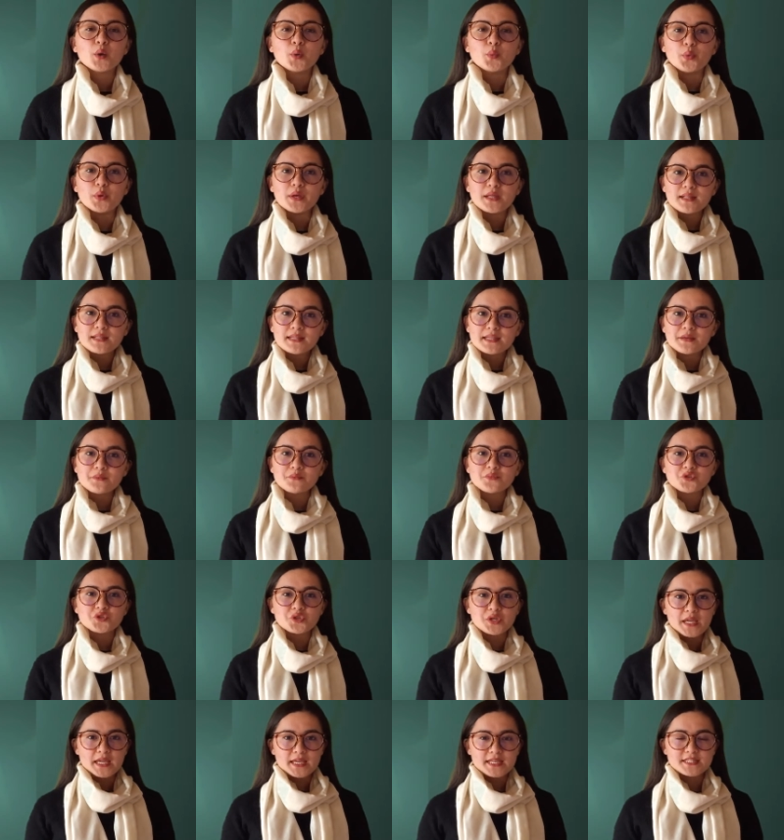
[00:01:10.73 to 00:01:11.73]
William
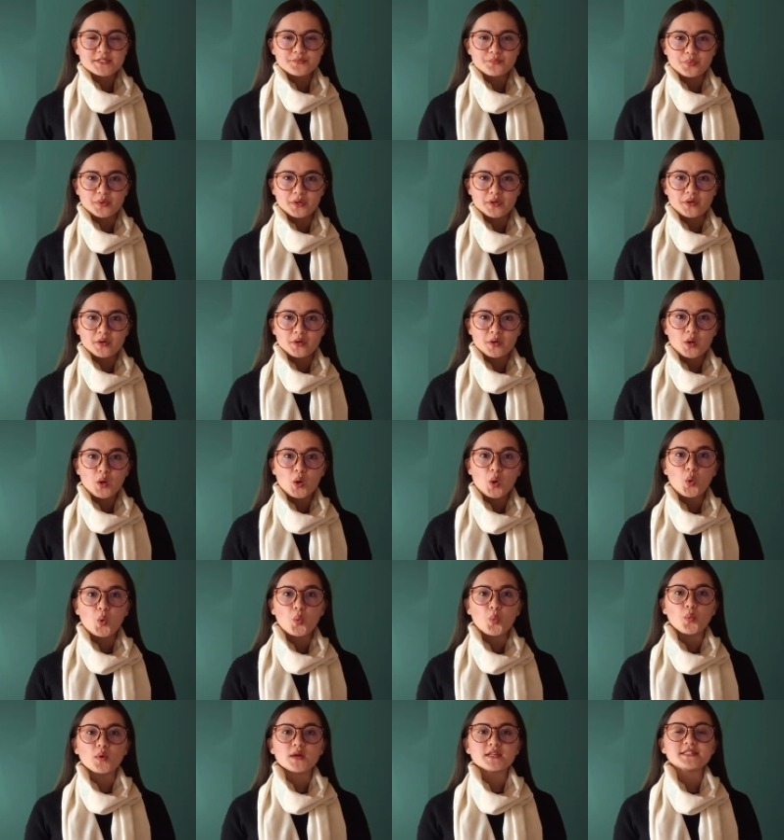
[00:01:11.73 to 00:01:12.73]
Shakespeare
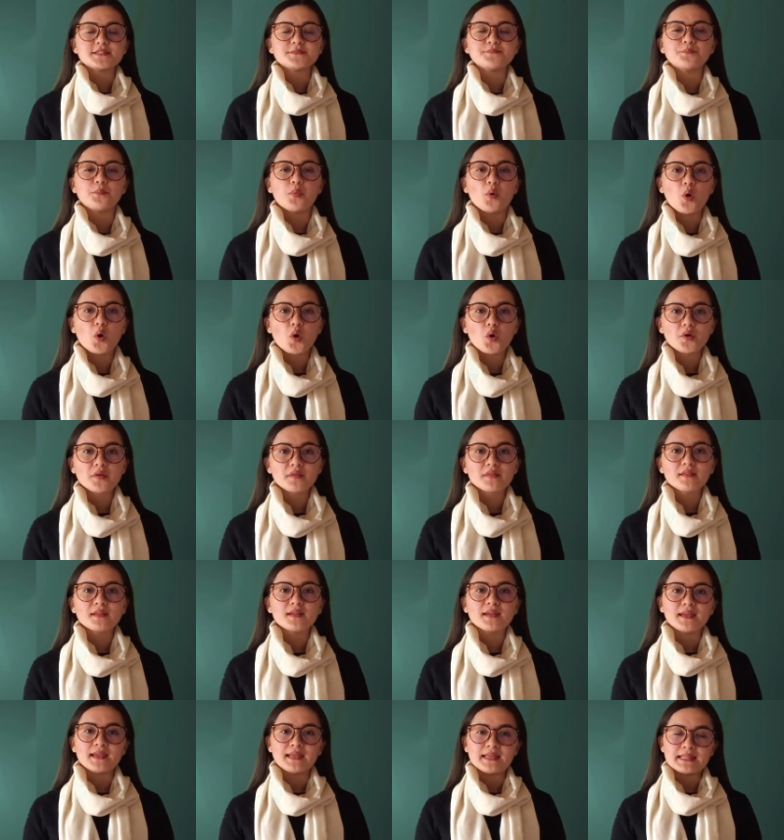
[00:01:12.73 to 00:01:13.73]
was born
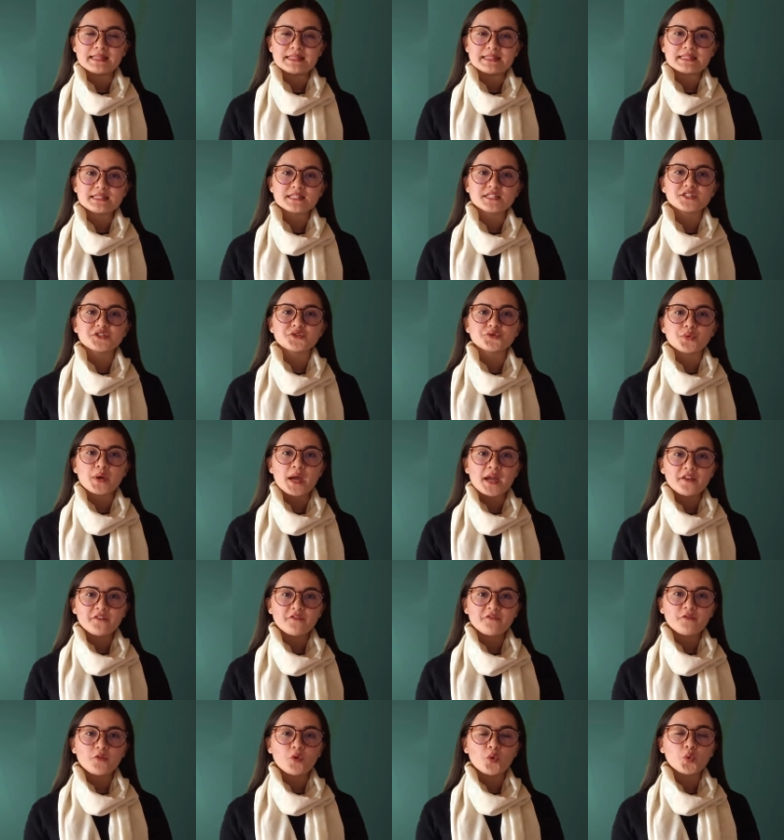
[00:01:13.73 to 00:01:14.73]
in
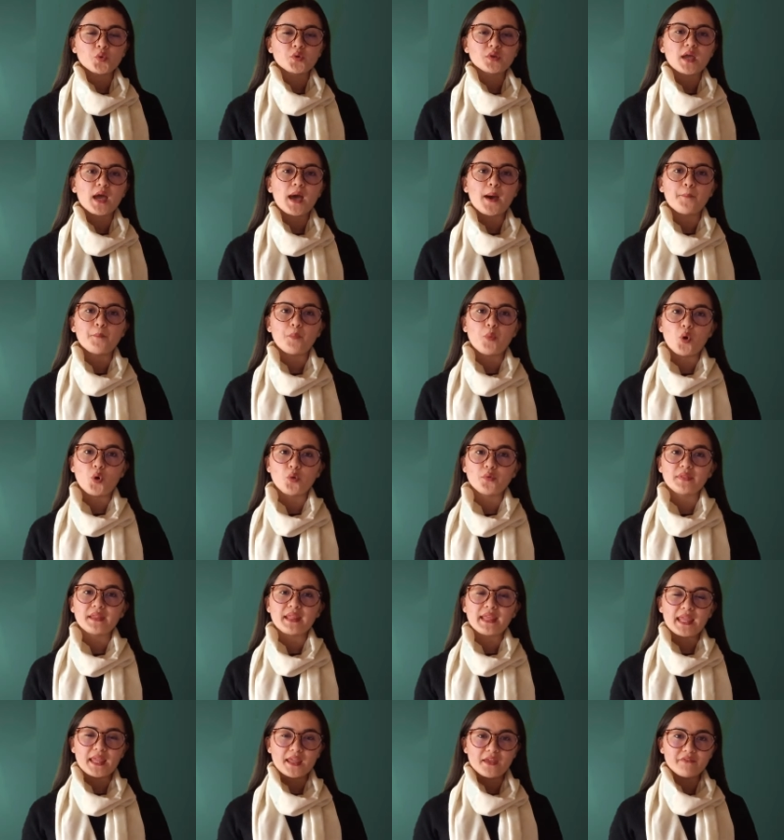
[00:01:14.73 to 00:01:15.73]

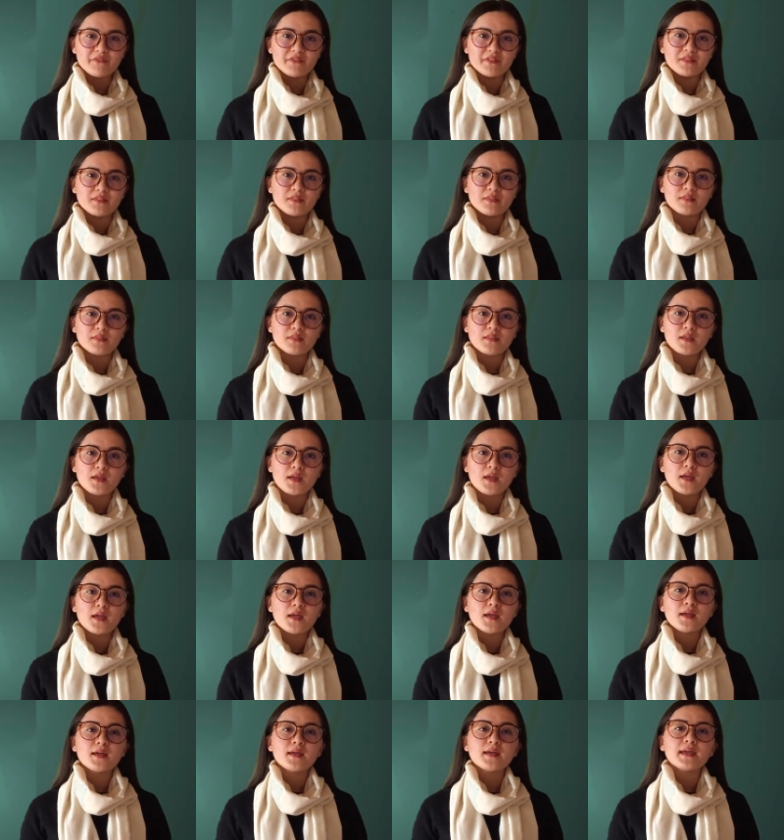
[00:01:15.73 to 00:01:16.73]
Stratford-upon-Avon,
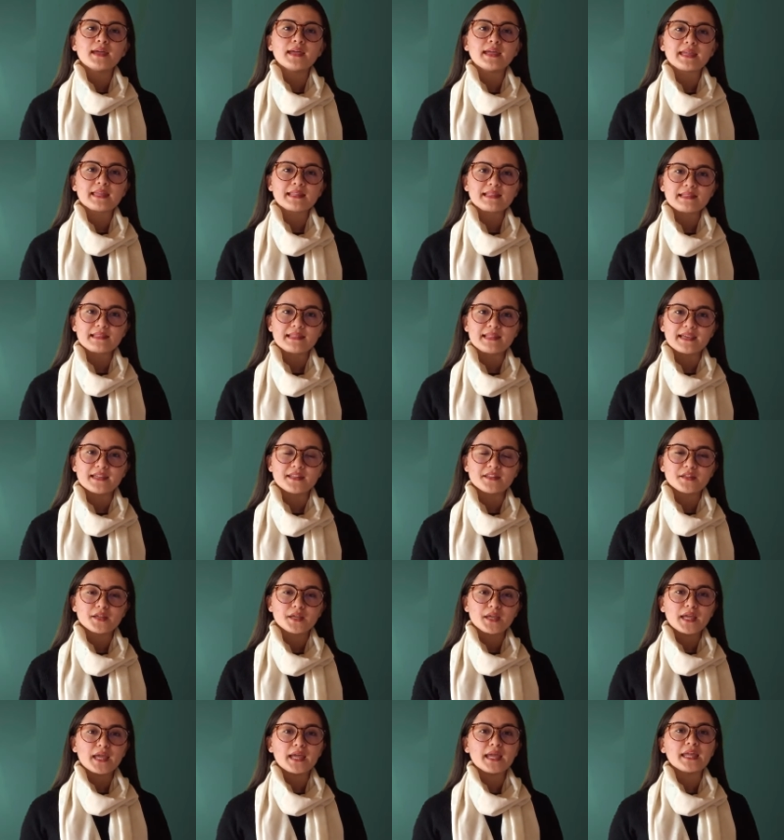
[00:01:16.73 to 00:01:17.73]
England
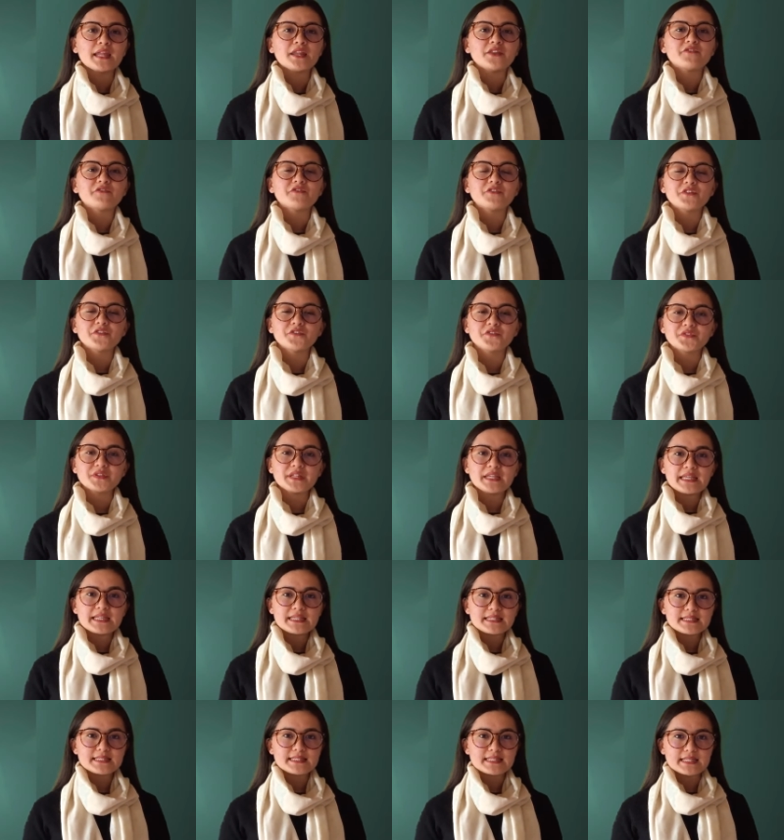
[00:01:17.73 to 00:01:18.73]
in
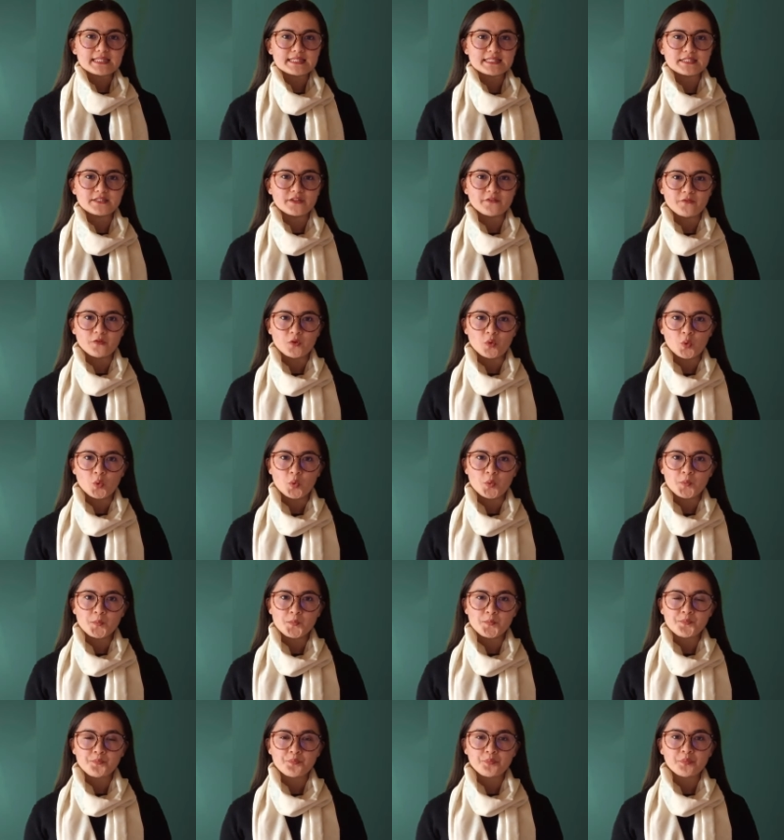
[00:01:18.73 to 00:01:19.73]
1564.
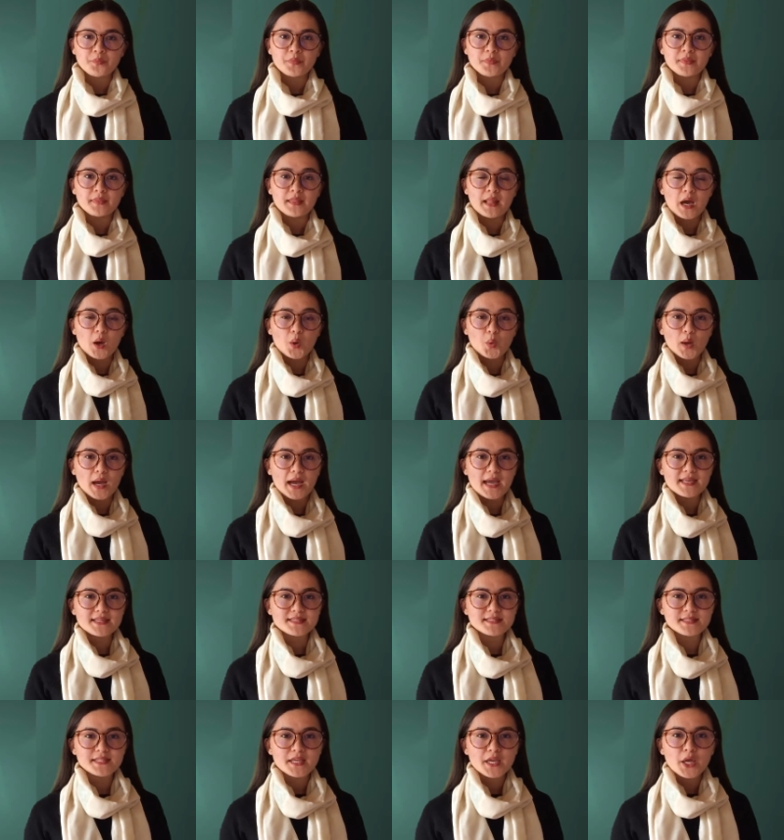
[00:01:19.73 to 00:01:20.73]
Now
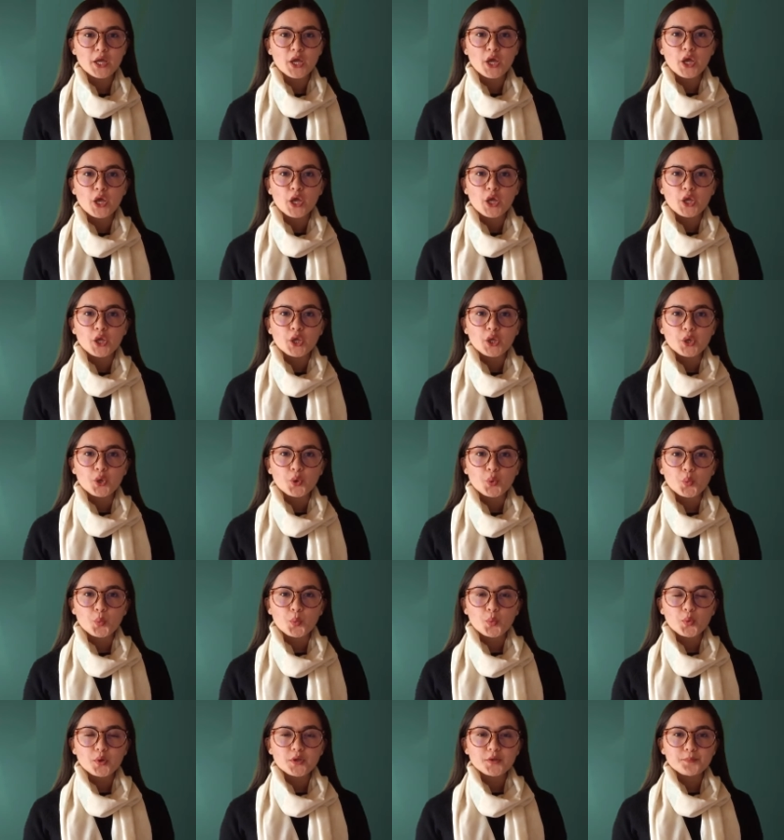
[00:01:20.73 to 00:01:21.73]
guys,
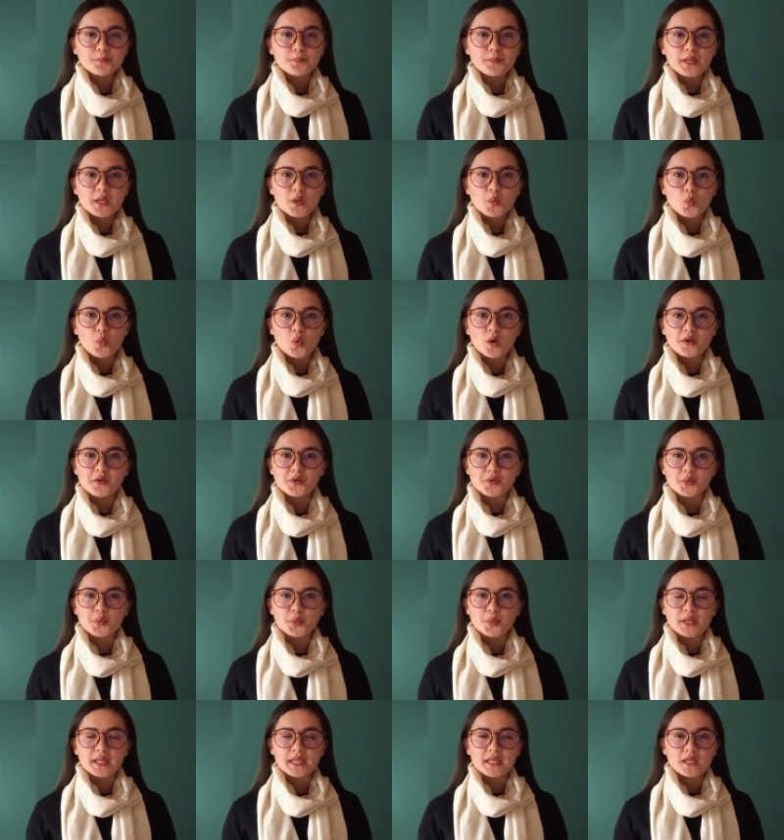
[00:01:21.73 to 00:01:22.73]
you would be
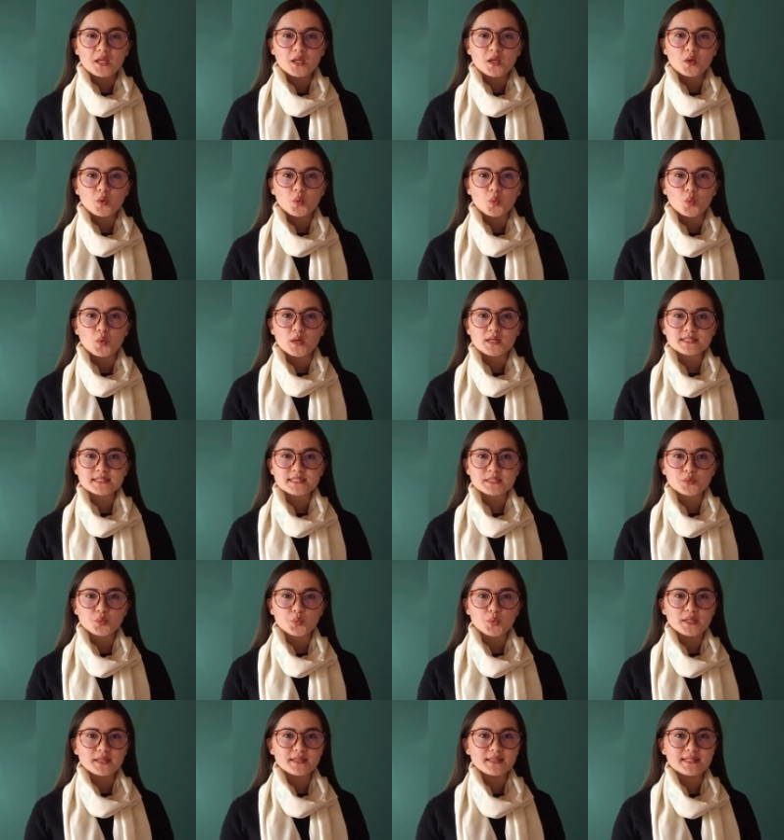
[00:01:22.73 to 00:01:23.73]
wondering what's
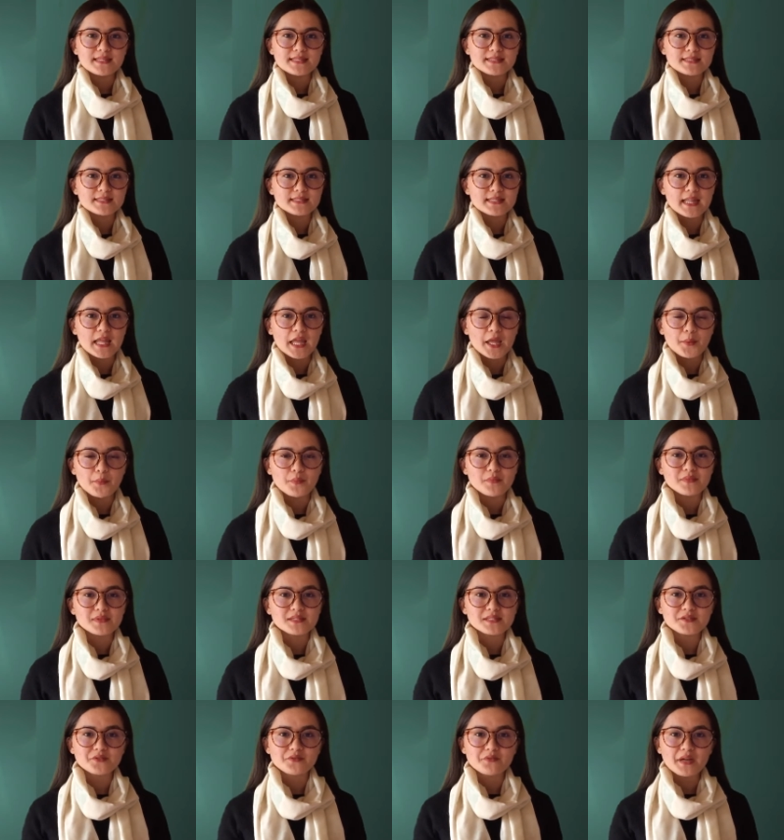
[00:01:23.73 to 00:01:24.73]
with this name,
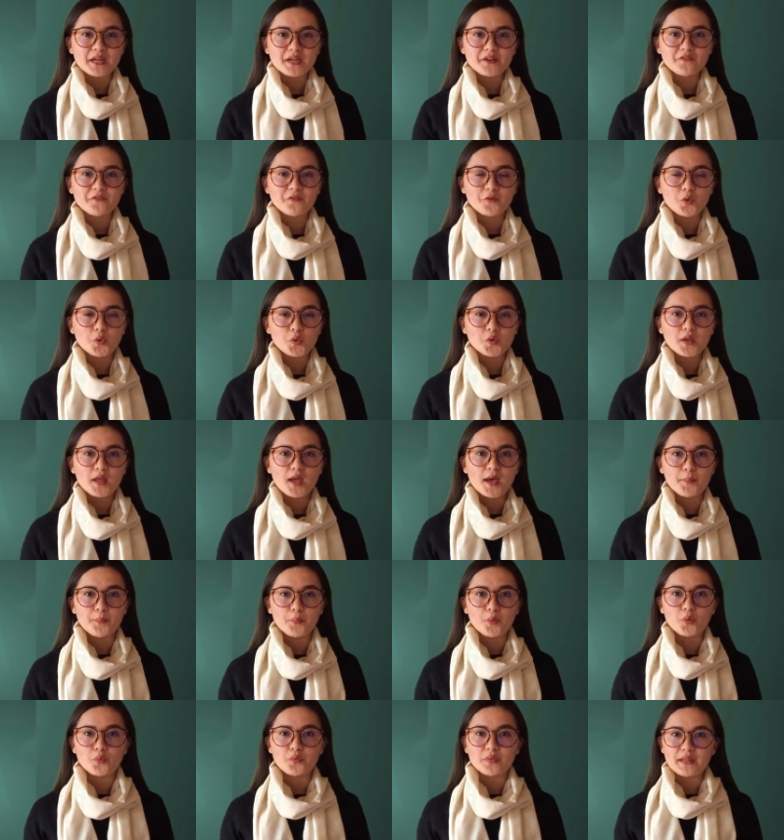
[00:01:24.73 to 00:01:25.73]

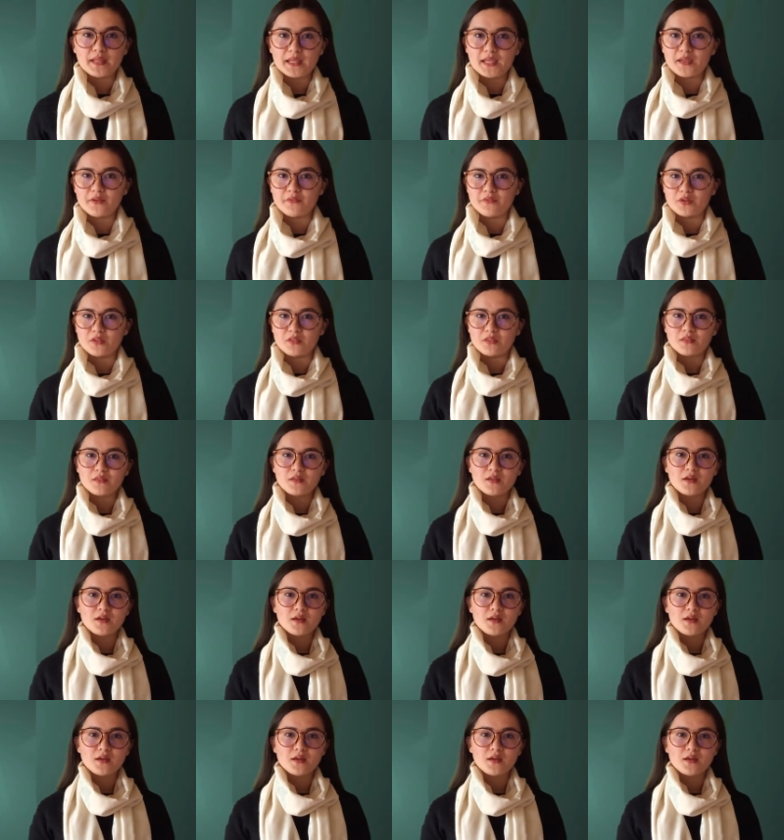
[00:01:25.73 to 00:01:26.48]
Stratford-upon-Avon.